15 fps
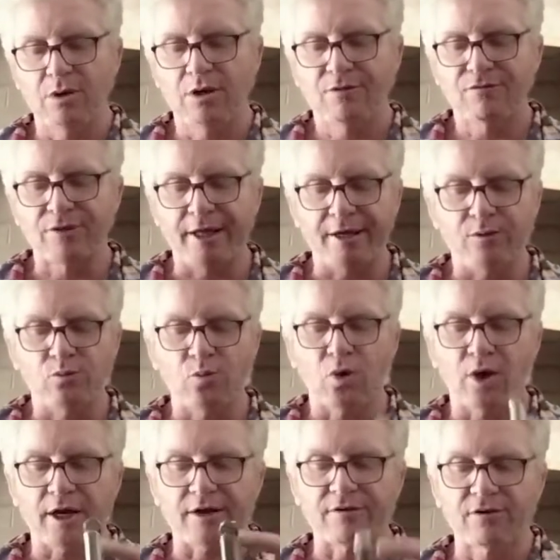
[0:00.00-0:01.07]
flattened
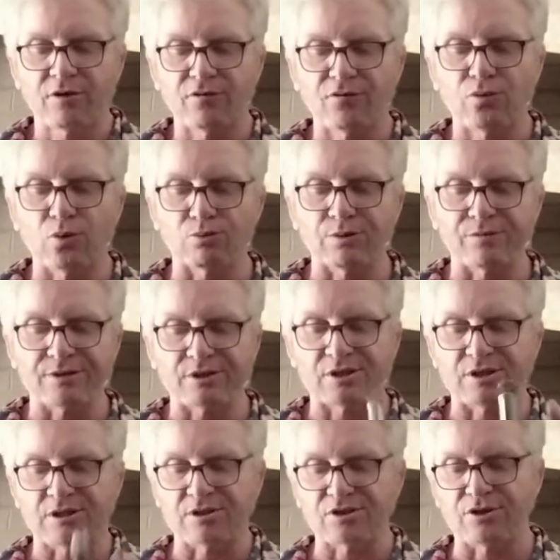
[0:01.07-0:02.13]
wire for rivets in
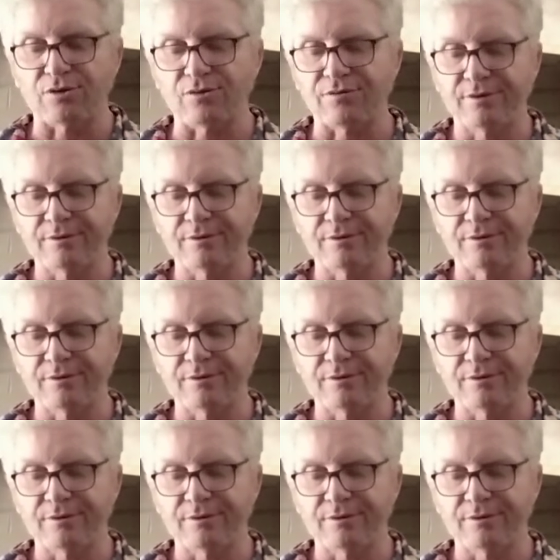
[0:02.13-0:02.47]
itself.